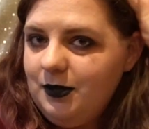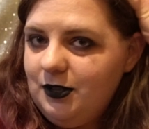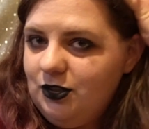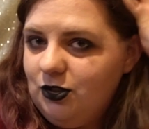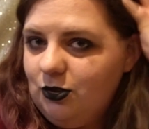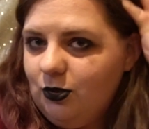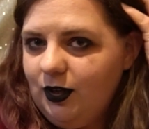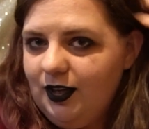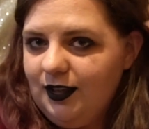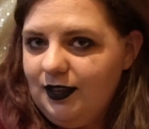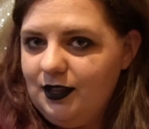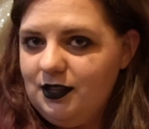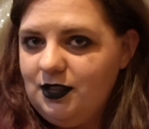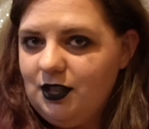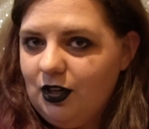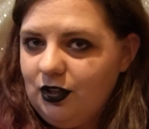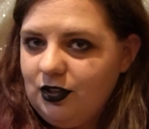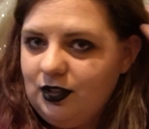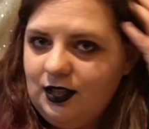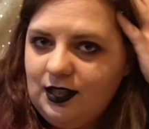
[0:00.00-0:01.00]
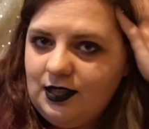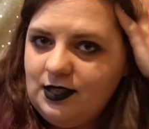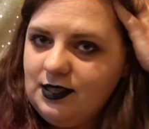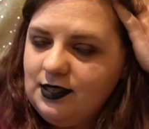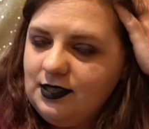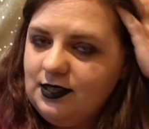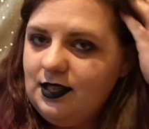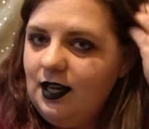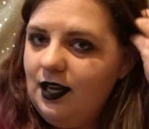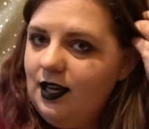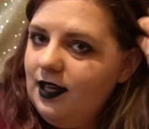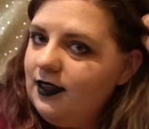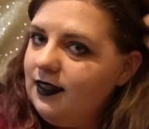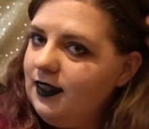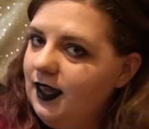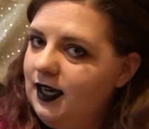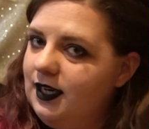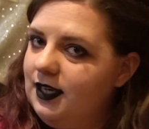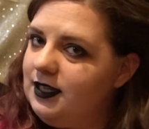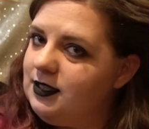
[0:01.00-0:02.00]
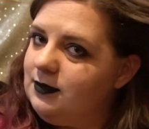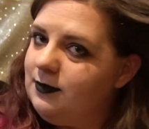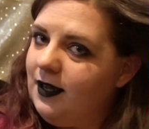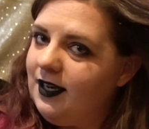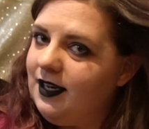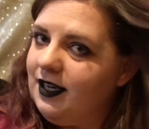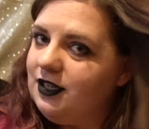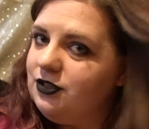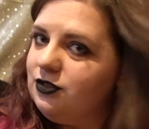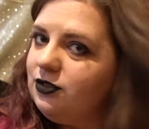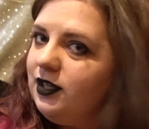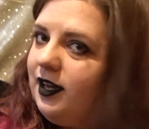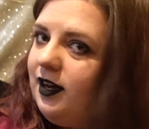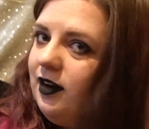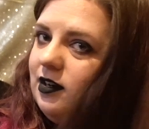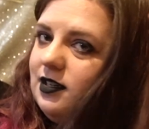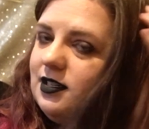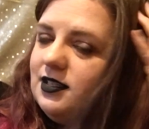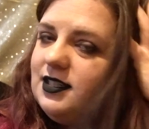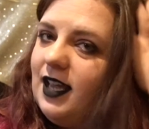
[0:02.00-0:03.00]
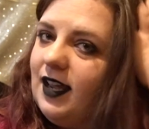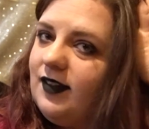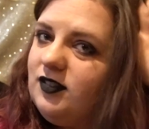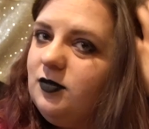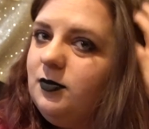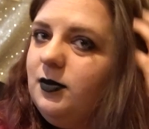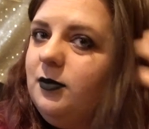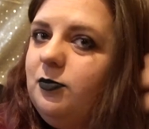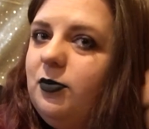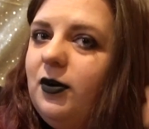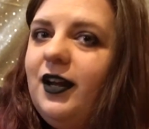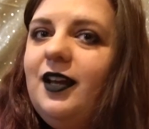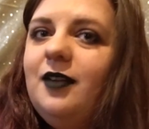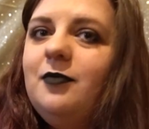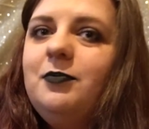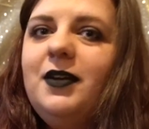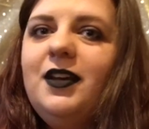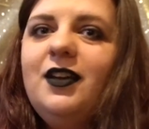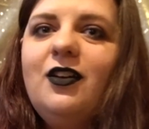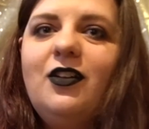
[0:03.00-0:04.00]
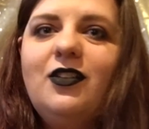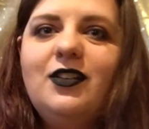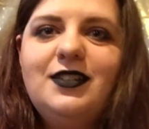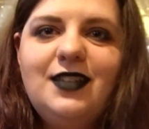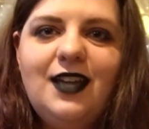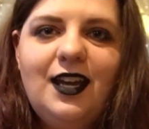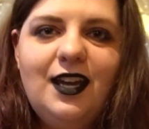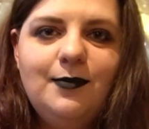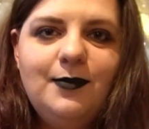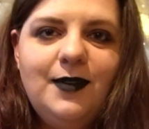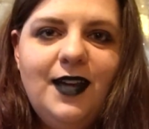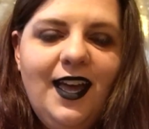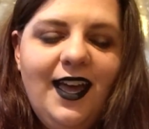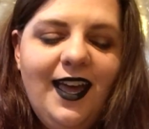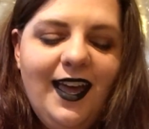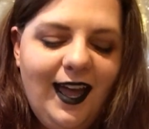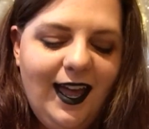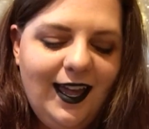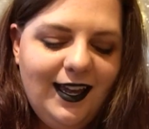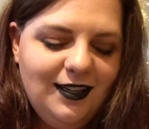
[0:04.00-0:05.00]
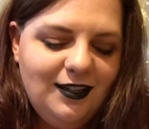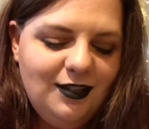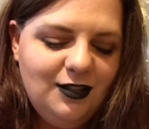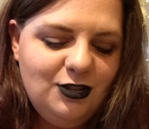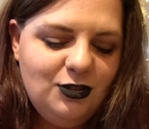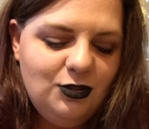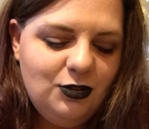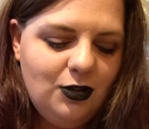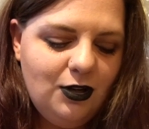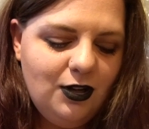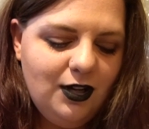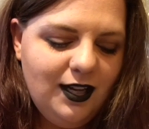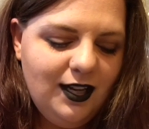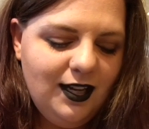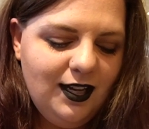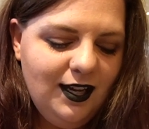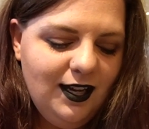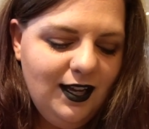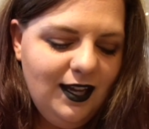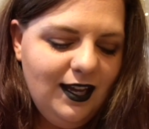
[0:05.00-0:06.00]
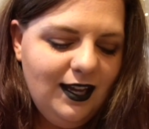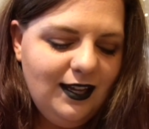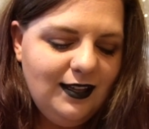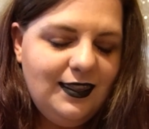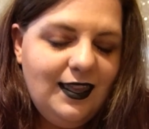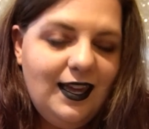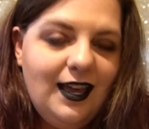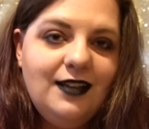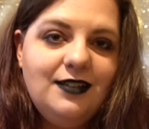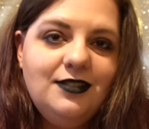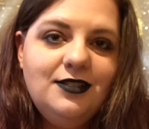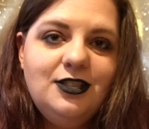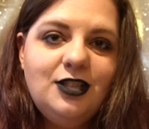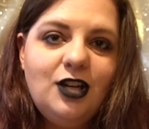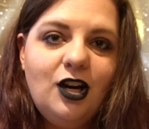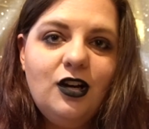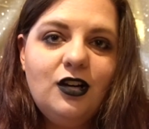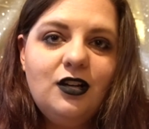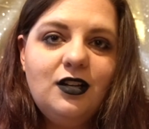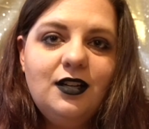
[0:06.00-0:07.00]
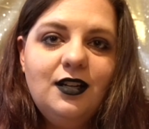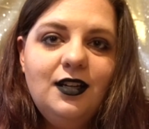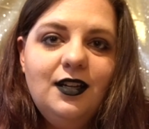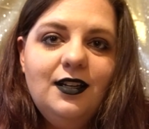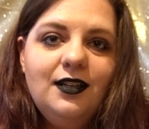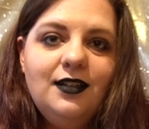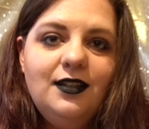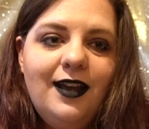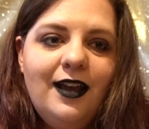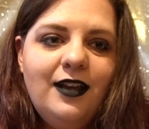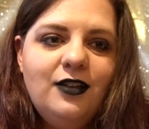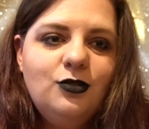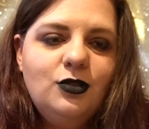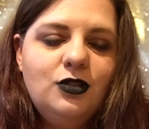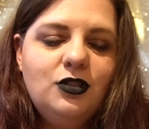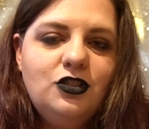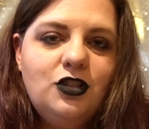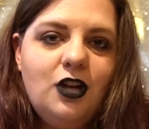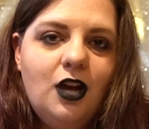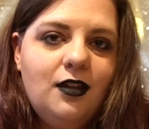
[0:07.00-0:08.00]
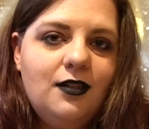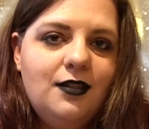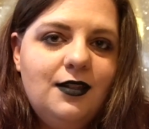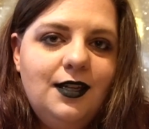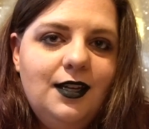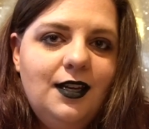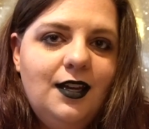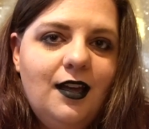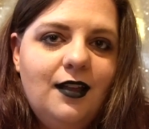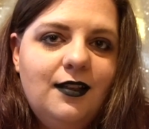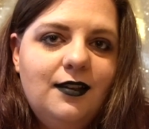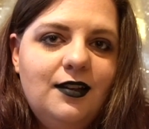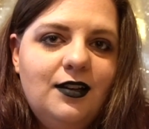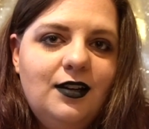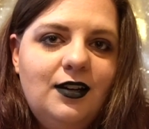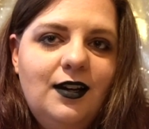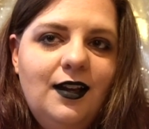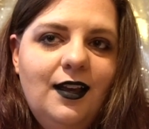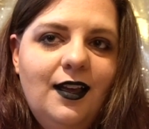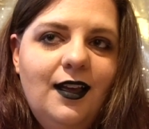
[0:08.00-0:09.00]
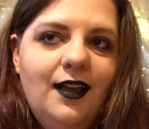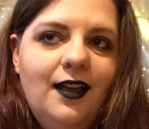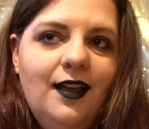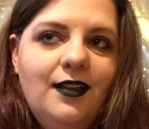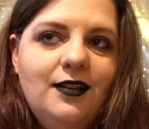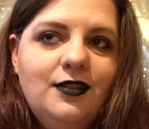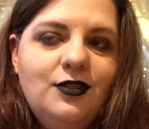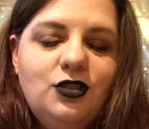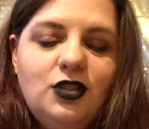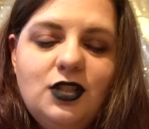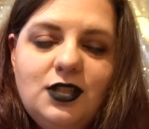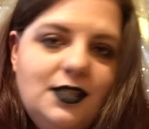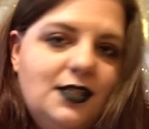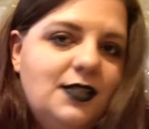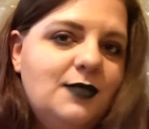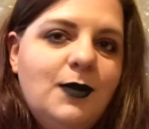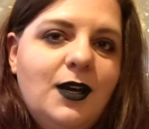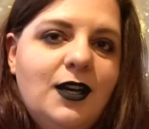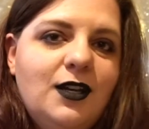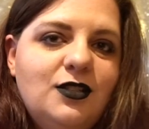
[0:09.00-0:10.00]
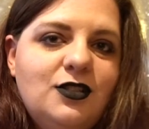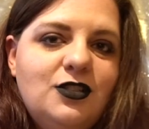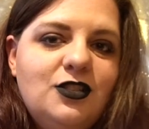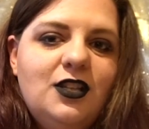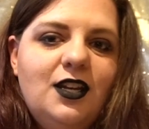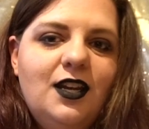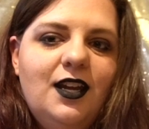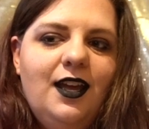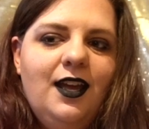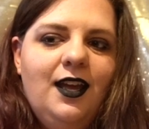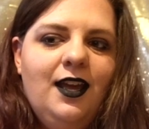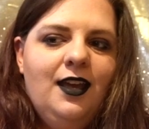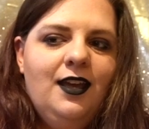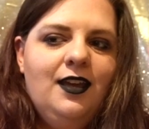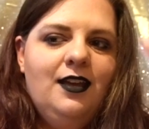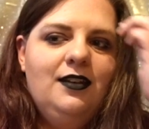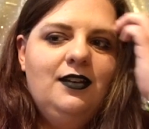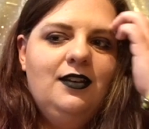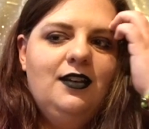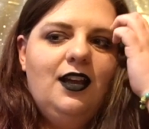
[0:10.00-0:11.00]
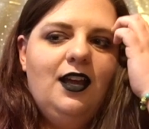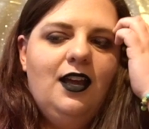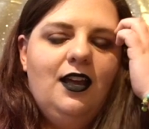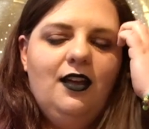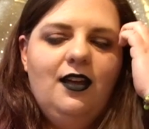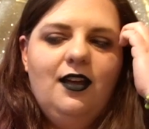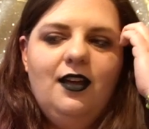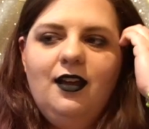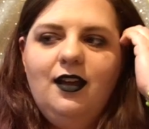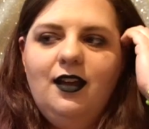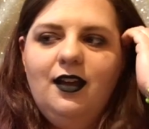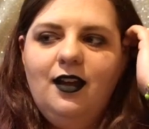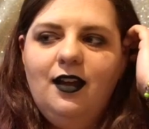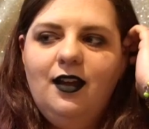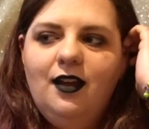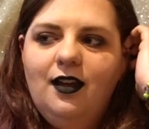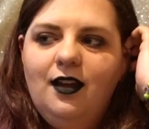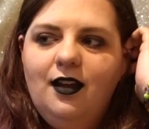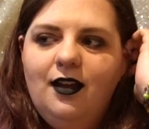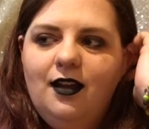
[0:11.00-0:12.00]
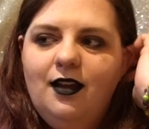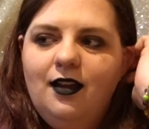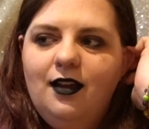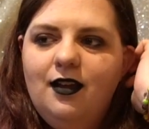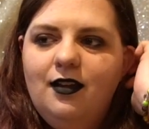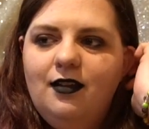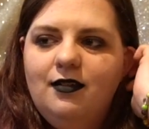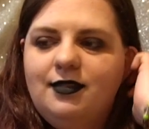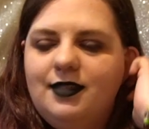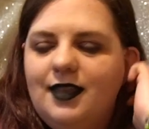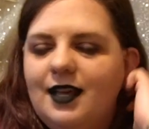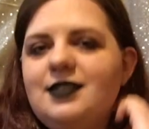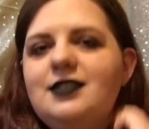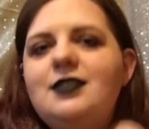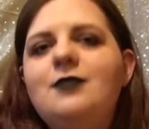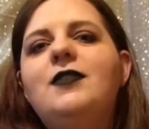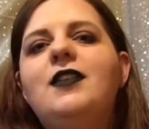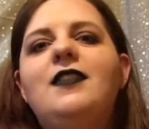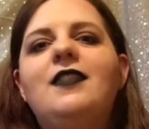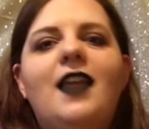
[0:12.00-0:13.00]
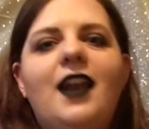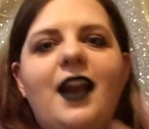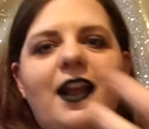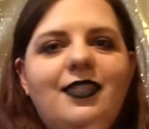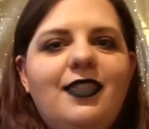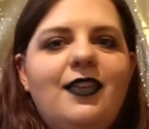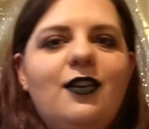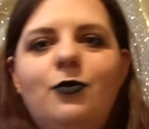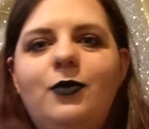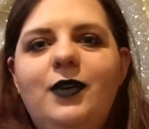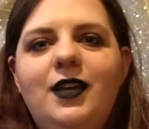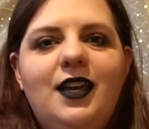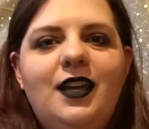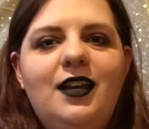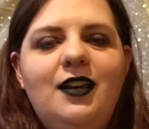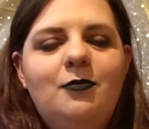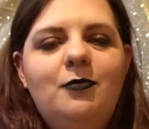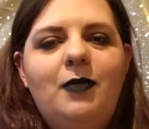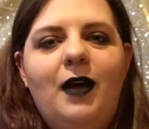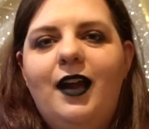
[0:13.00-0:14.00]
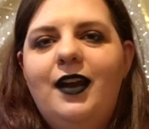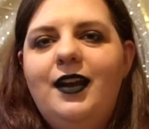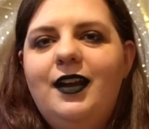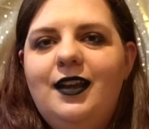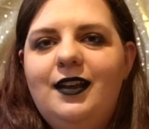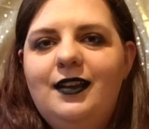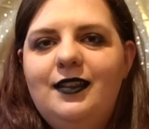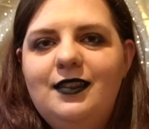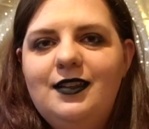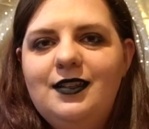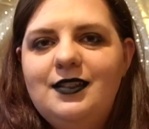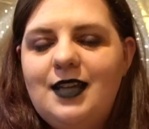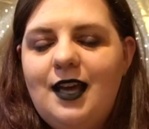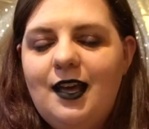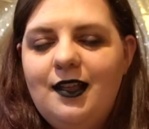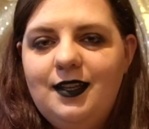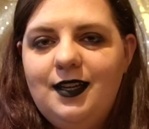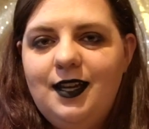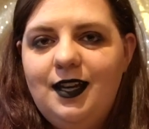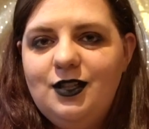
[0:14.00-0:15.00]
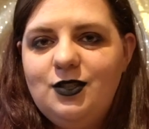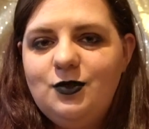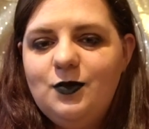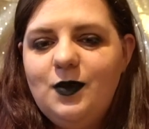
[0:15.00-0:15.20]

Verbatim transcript: enjoying the darkness that is my natural hair. It doesn't have to be bright and pink all the time. I can enjoy that dark natural chocolaty color just as much and that's something that I think we can embody in this holiday as